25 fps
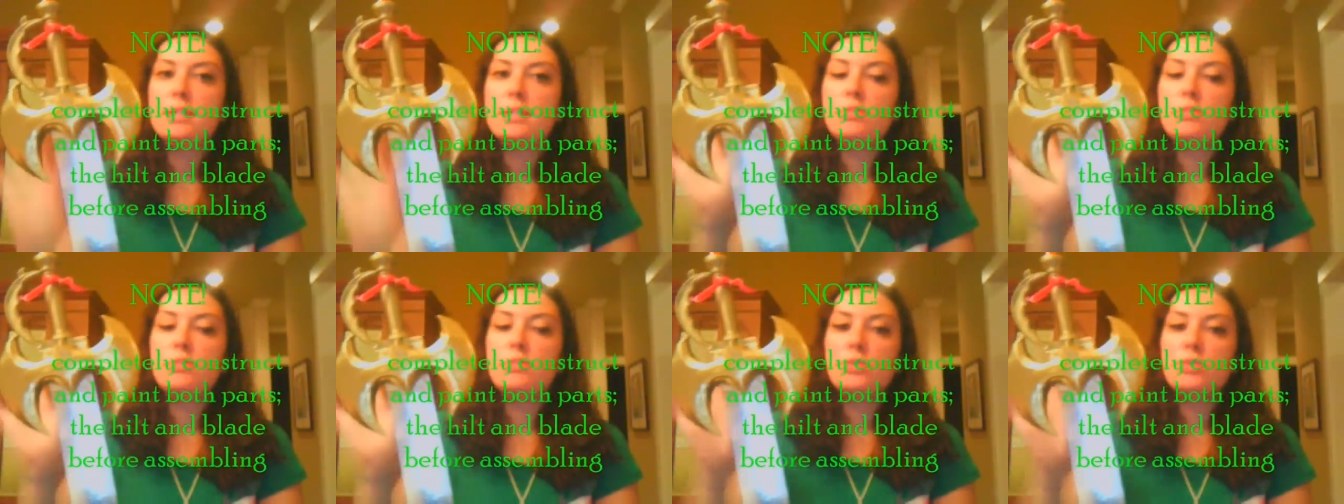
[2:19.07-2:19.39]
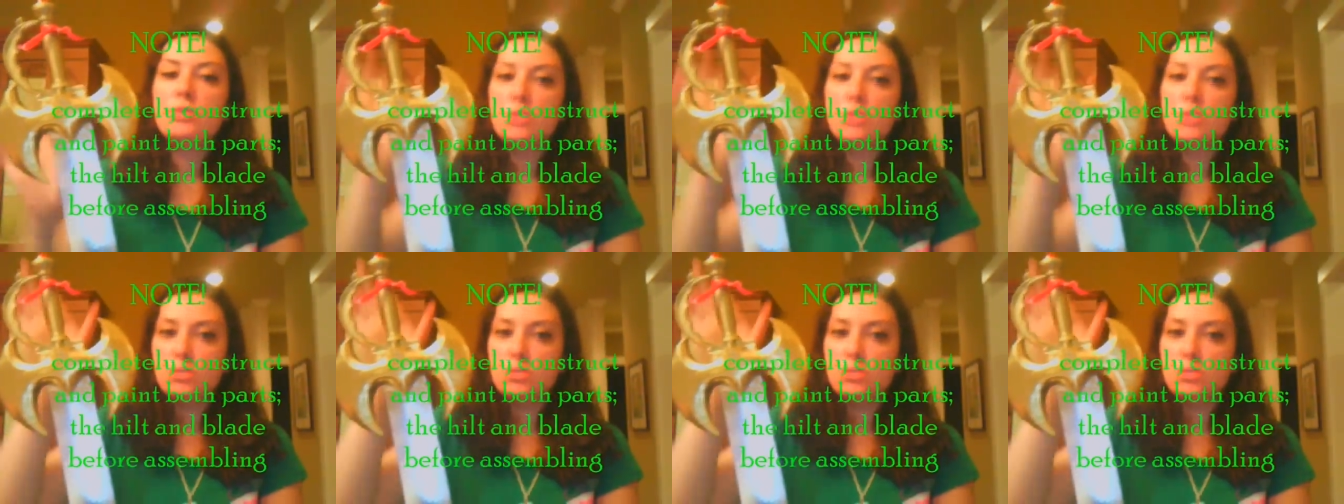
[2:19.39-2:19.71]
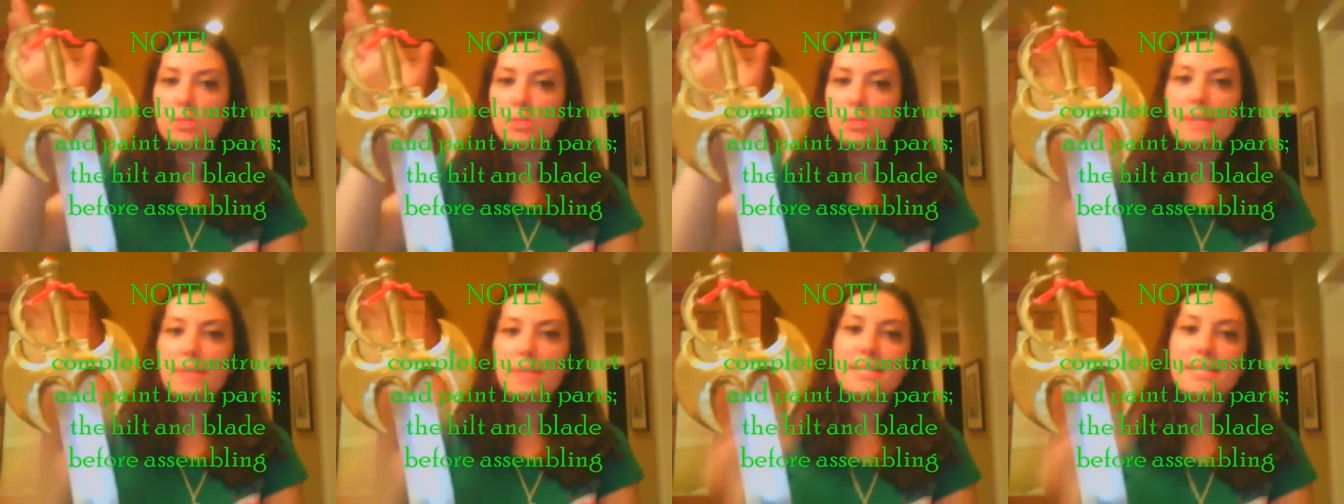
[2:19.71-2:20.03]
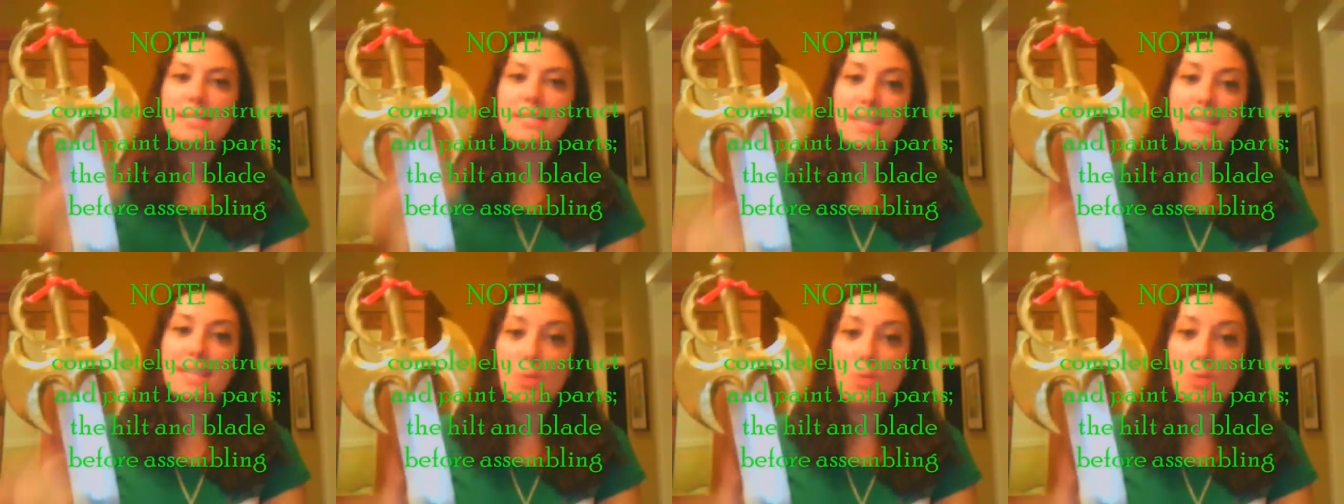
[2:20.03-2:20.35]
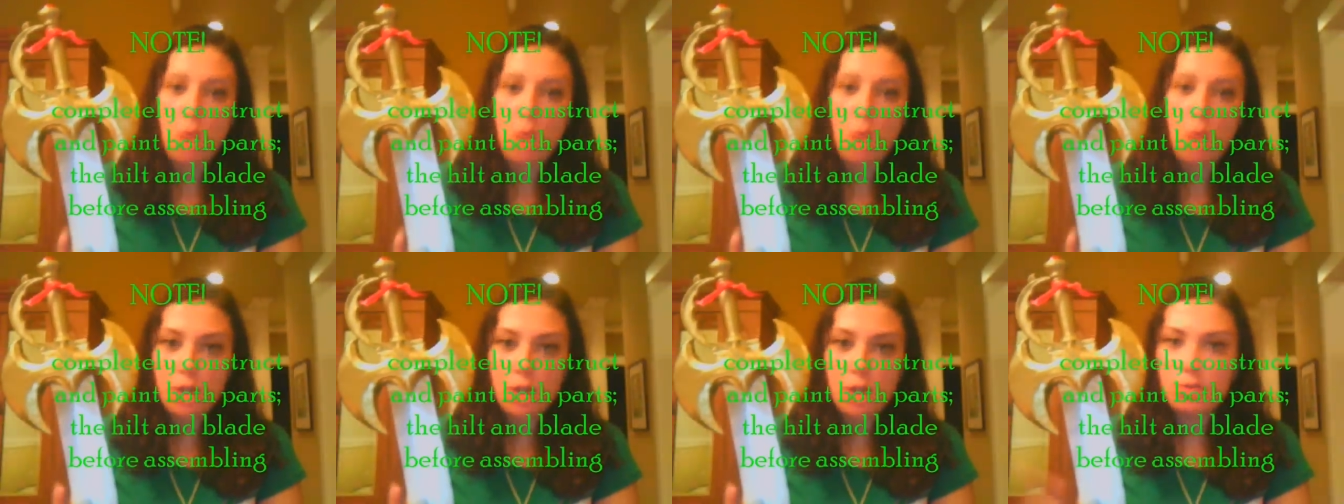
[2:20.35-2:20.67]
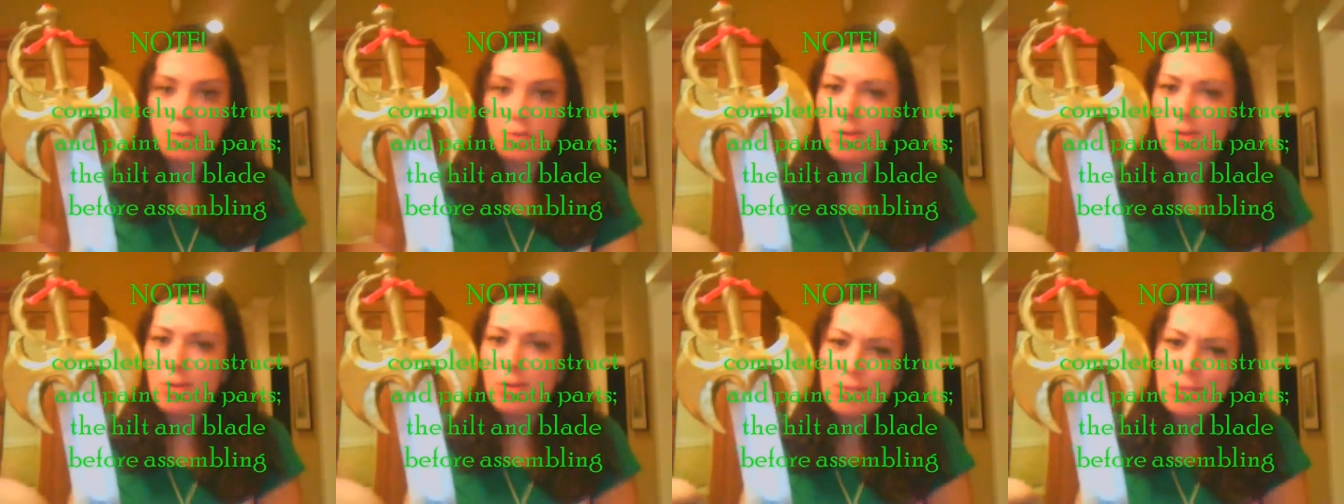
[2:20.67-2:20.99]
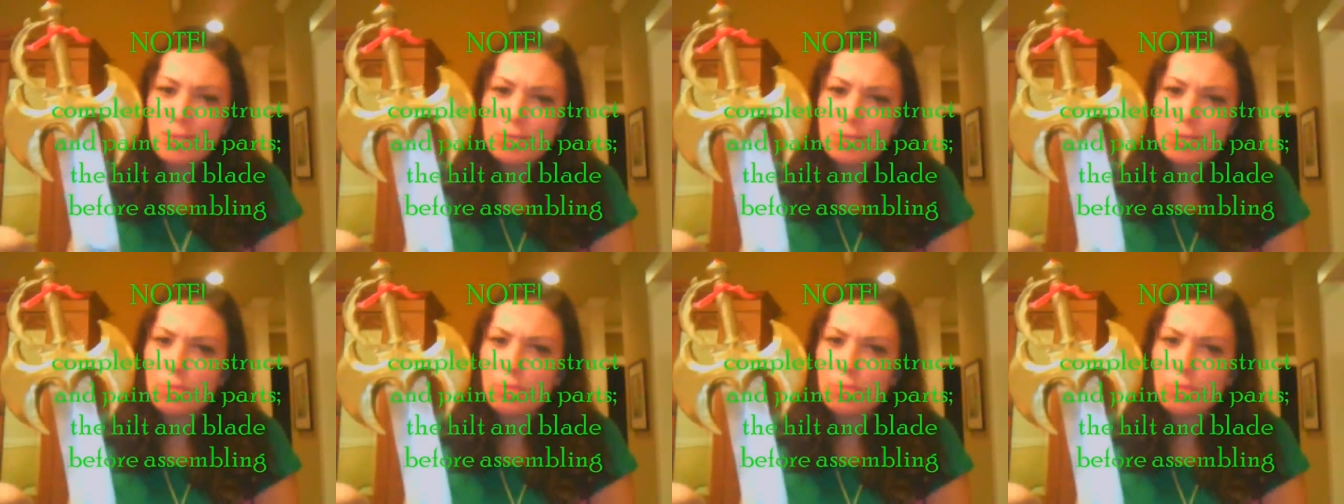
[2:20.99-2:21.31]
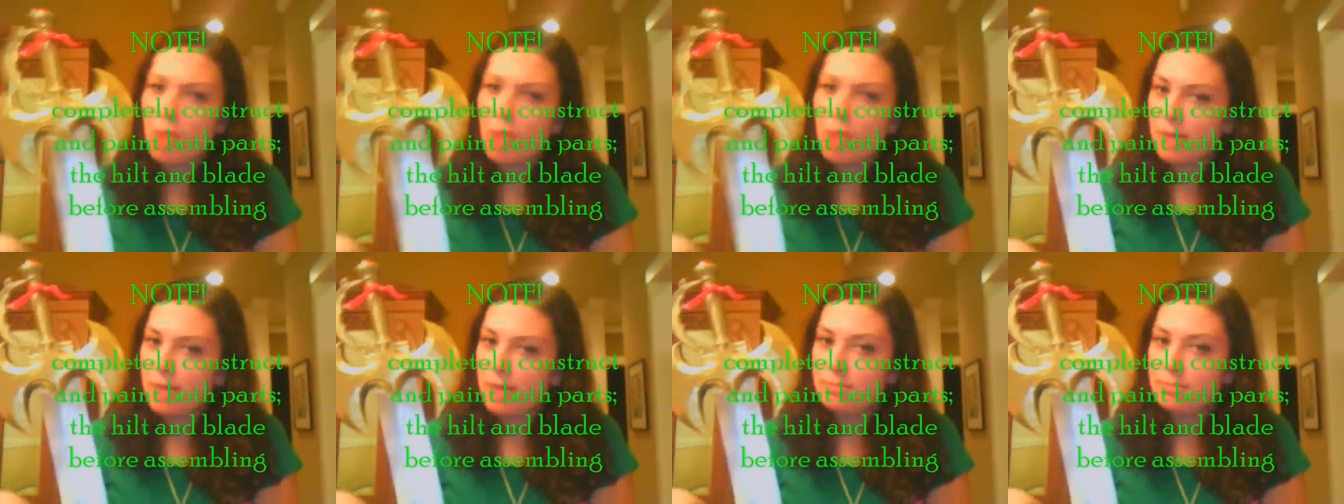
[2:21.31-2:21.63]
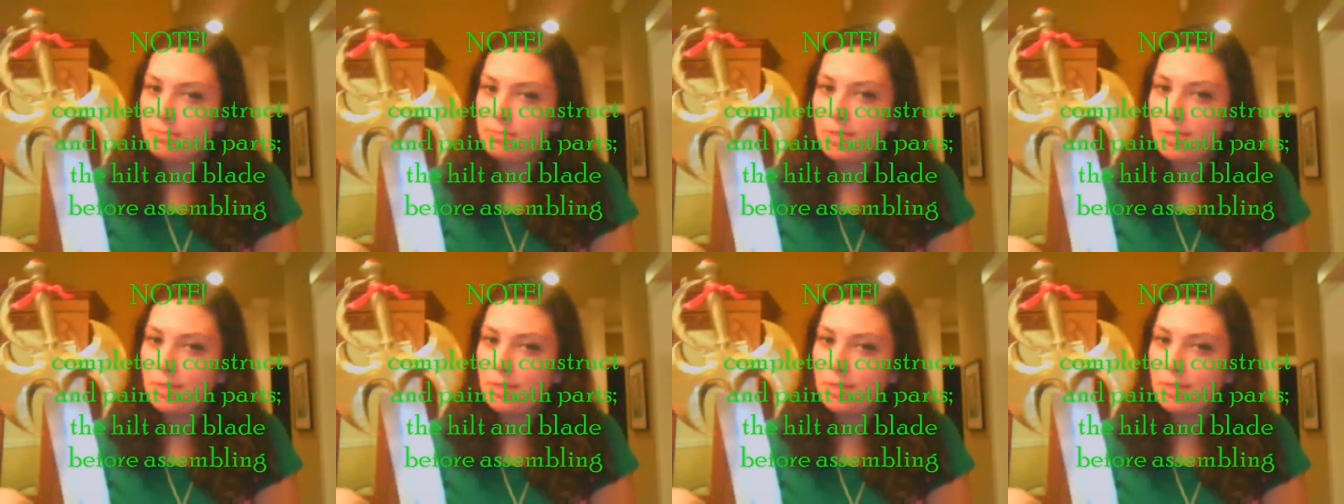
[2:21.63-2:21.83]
You use the base as like a rod. You could always use a rod.